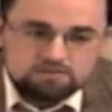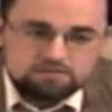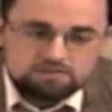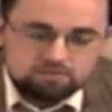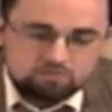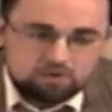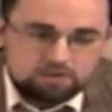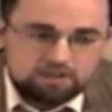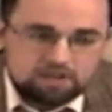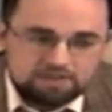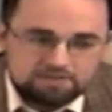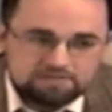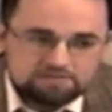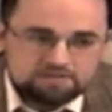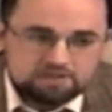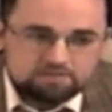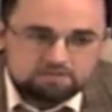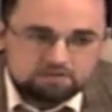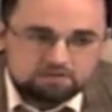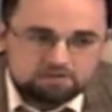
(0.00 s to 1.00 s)
So what
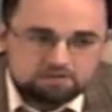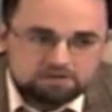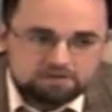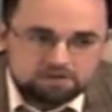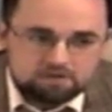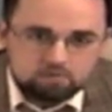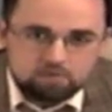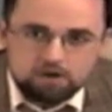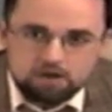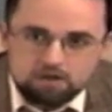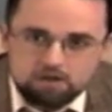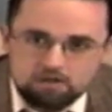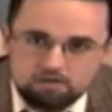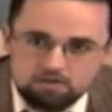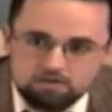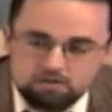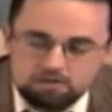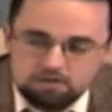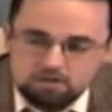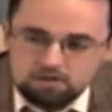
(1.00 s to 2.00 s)
lessons have we learned here? Well,